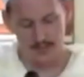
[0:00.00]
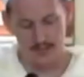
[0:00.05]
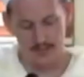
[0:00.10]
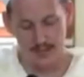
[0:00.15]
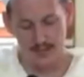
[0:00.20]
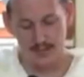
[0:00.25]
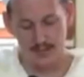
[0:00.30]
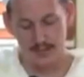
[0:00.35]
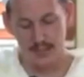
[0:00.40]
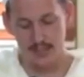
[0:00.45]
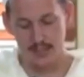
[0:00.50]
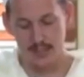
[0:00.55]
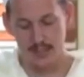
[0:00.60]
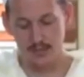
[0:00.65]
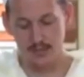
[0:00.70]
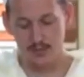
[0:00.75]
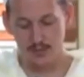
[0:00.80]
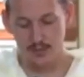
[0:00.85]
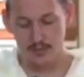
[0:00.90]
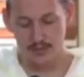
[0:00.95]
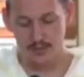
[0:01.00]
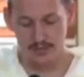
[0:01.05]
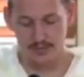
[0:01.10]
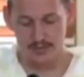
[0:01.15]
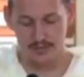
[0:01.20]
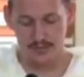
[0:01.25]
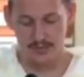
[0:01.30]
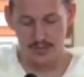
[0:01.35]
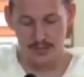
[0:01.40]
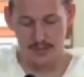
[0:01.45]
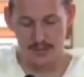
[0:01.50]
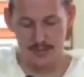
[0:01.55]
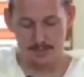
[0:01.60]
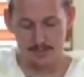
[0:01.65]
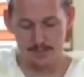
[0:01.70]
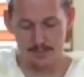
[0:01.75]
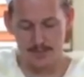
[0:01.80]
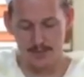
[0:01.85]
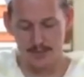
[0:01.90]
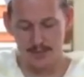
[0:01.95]
that he goes on to say
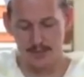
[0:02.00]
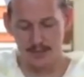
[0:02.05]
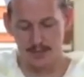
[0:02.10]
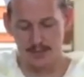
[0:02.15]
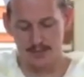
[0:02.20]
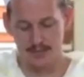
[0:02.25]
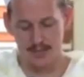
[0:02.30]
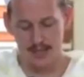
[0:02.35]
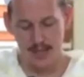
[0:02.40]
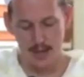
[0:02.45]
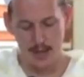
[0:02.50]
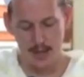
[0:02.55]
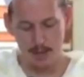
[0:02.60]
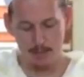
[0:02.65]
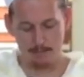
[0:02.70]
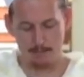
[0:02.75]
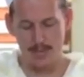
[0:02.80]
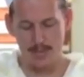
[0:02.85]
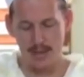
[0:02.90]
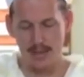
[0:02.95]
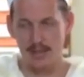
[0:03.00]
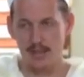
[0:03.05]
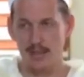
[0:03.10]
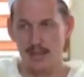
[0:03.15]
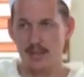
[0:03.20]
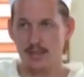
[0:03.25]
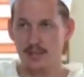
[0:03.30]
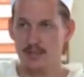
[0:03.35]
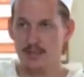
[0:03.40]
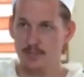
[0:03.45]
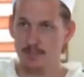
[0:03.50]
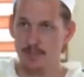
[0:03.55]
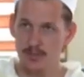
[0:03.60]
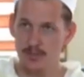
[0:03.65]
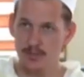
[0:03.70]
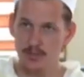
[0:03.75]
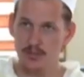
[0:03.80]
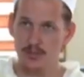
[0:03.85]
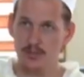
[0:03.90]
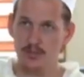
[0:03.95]
is that, and
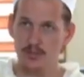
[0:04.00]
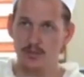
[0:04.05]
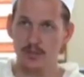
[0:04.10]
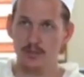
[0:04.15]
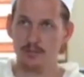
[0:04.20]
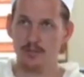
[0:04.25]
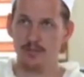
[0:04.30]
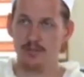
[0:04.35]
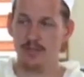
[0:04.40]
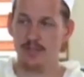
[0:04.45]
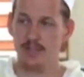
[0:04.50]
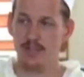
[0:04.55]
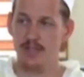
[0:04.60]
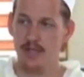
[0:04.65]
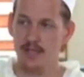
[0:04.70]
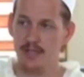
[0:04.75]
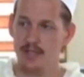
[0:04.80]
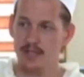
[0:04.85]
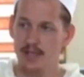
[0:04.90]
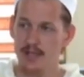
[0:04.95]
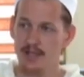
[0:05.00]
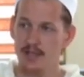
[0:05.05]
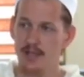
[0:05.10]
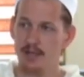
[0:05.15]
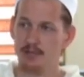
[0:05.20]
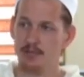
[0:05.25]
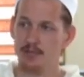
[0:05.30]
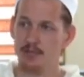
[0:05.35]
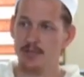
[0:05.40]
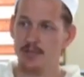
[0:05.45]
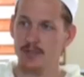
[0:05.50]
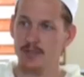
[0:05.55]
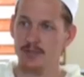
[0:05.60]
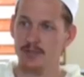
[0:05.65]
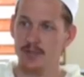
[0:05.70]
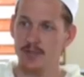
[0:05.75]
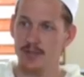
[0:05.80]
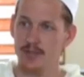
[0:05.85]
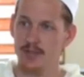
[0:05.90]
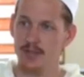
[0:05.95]
especially in terms of the 99 names, because
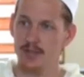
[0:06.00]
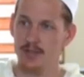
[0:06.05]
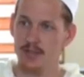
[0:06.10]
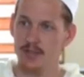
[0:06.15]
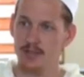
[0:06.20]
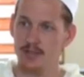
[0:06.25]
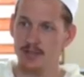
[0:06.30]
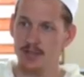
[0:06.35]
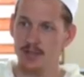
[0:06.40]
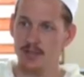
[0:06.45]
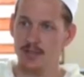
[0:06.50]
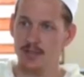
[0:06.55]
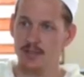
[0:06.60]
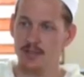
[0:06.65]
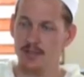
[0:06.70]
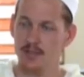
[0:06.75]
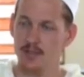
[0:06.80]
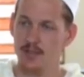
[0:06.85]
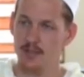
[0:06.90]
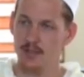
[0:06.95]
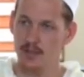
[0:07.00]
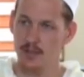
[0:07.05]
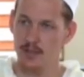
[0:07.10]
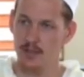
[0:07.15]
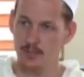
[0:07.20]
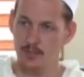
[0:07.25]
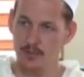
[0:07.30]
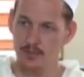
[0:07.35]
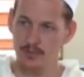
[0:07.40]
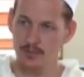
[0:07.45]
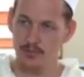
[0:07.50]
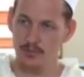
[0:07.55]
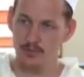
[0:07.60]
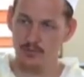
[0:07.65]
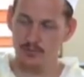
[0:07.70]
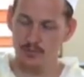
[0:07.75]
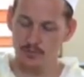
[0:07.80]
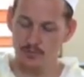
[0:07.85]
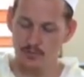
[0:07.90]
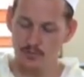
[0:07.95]
that Allah Ta'ala, that our Prophet
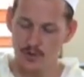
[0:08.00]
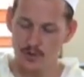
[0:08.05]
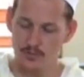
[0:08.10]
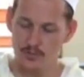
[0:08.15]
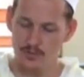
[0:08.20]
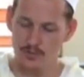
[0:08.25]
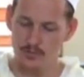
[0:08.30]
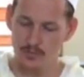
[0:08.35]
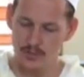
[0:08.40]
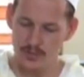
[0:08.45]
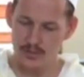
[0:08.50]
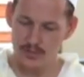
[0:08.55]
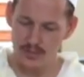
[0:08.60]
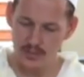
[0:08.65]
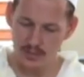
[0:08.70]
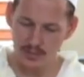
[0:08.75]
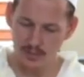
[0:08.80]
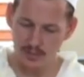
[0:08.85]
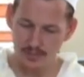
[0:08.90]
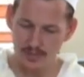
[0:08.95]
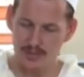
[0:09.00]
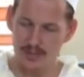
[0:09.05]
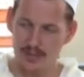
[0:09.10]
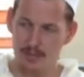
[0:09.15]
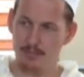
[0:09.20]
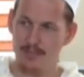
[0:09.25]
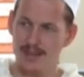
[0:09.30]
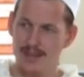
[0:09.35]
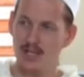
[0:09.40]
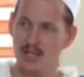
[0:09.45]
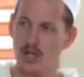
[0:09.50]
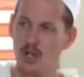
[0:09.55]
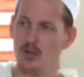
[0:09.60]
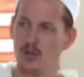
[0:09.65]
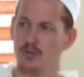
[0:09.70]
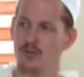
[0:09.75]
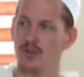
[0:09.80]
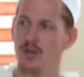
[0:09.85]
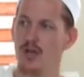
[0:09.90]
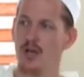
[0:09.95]
informed us particularly about them, man
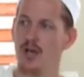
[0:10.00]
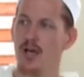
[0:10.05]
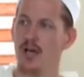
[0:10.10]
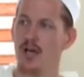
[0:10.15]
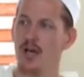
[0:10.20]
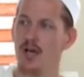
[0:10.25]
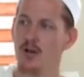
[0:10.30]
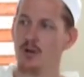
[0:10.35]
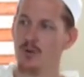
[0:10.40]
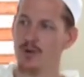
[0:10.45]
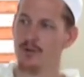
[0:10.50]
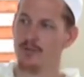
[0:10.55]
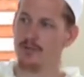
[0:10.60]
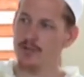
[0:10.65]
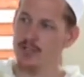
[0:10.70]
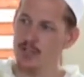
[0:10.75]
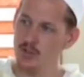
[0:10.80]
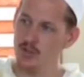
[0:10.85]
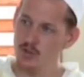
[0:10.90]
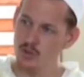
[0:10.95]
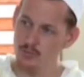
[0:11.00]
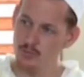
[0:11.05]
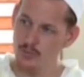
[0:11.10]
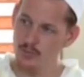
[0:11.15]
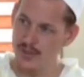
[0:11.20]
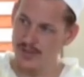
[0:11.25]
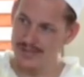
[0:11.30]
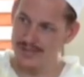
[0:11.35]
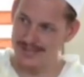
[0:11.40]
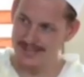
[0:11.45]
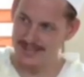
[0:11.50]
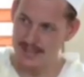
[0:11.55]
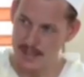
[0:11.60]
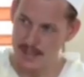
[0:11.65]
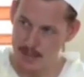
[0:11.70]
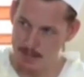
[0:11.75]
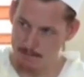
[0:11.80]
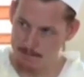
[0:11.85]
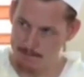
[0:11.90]
ahsaha, whoever enumerates them.